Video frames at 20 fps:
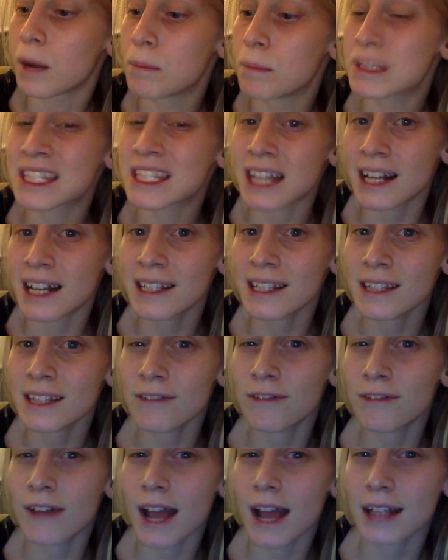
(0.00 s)
besides the
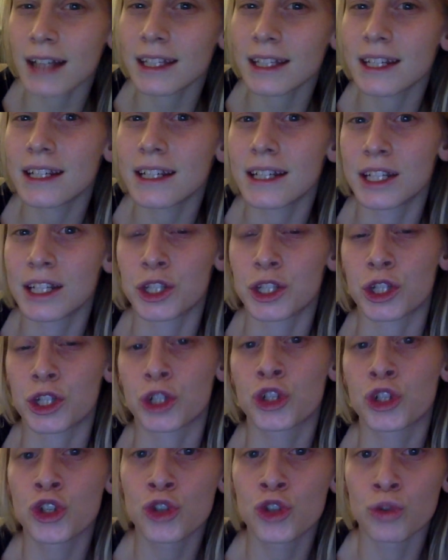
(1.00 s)
fact that it is
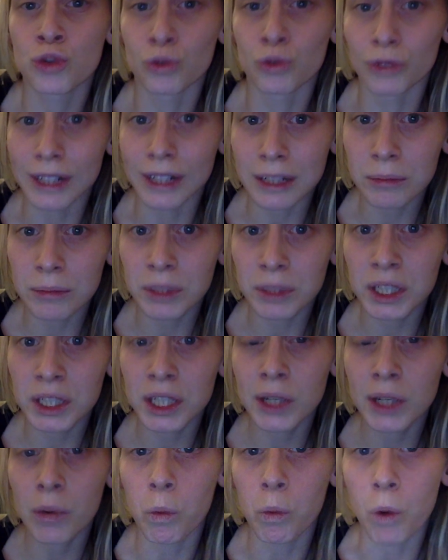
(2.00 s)

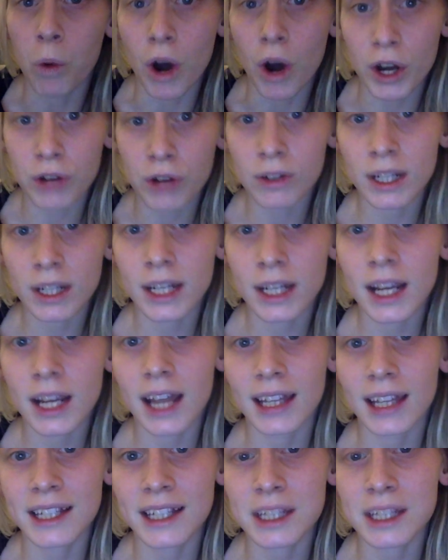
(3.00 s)
extremely watery, I
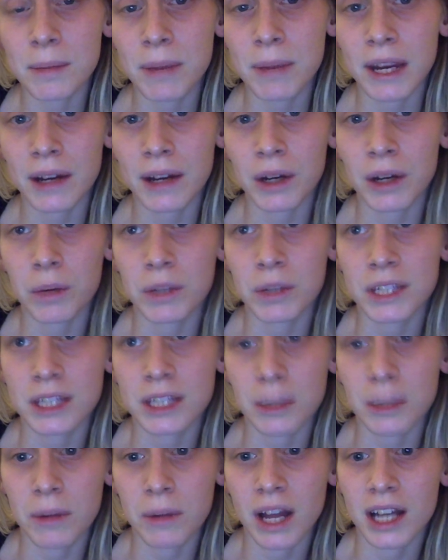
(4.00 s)
like to pair it with
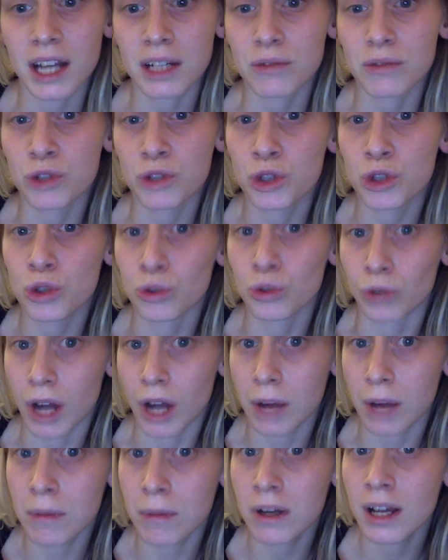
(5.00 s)
some kind of
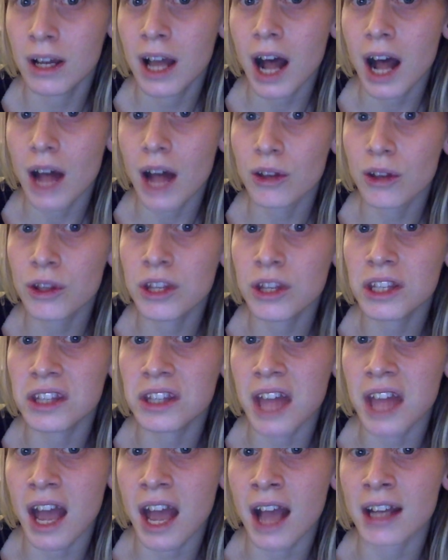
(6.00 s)
scrub. Other
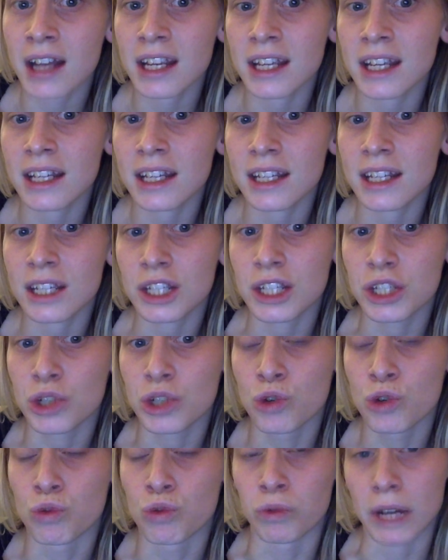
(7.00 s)
than that, it is
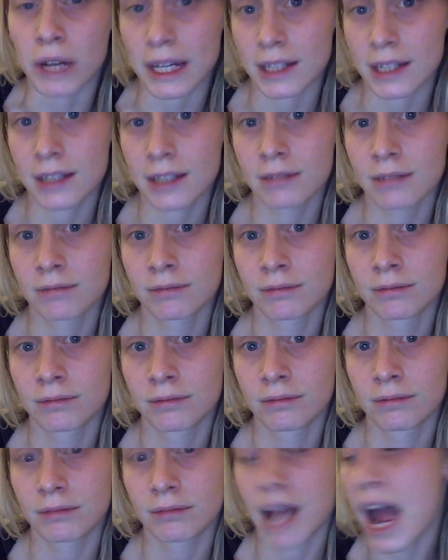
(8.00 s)
great.
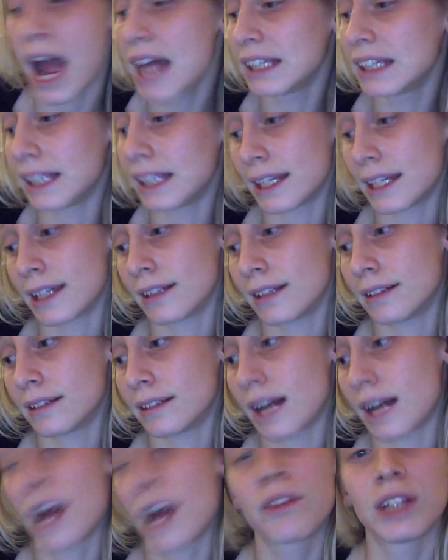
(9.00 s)
I like it.
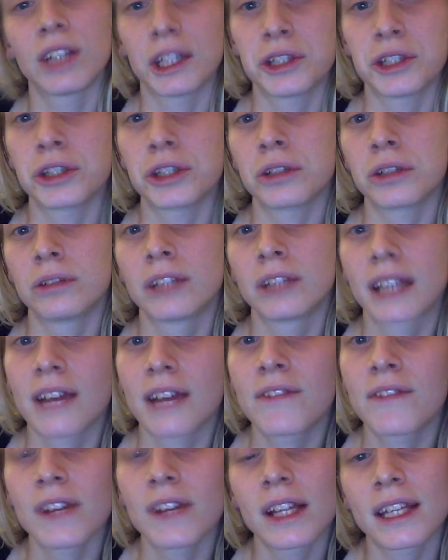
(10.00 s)
I really do. Like,
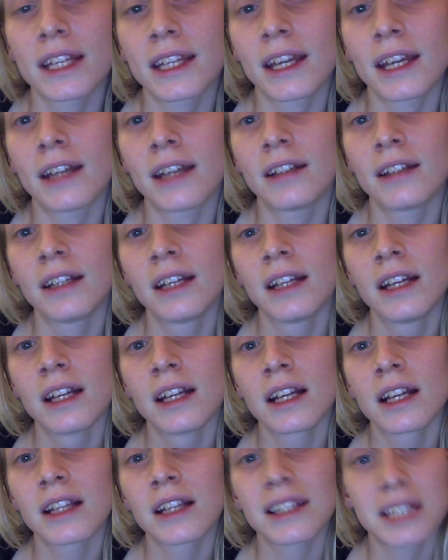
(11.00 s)
I feel like it
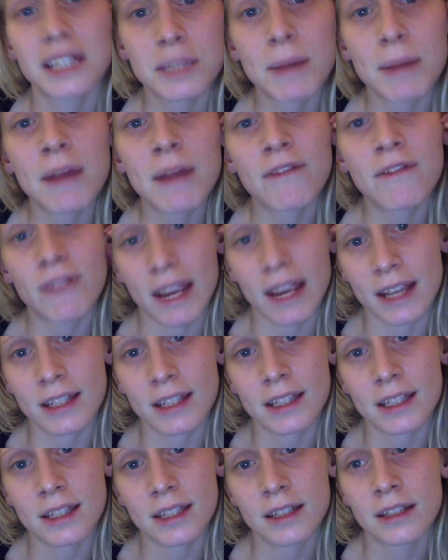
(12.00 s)
cleans my
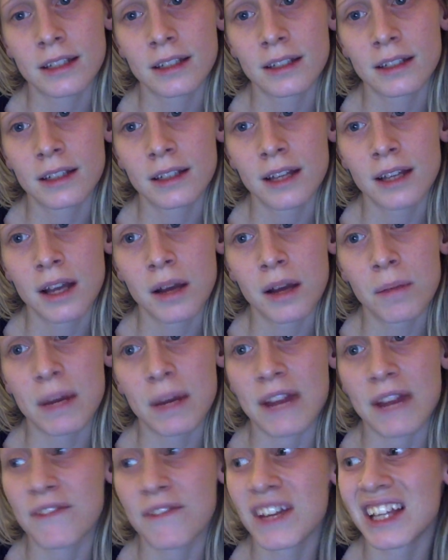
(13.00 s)
face,
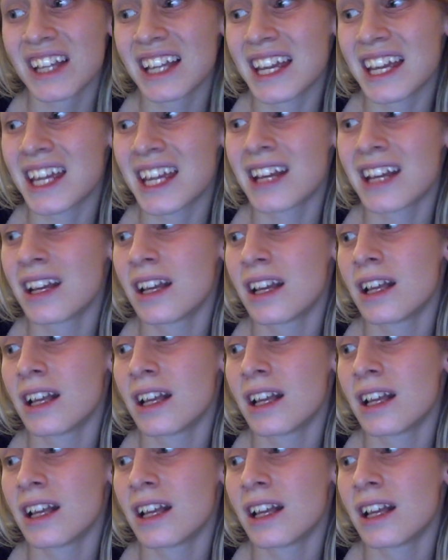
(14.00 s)
but I feel like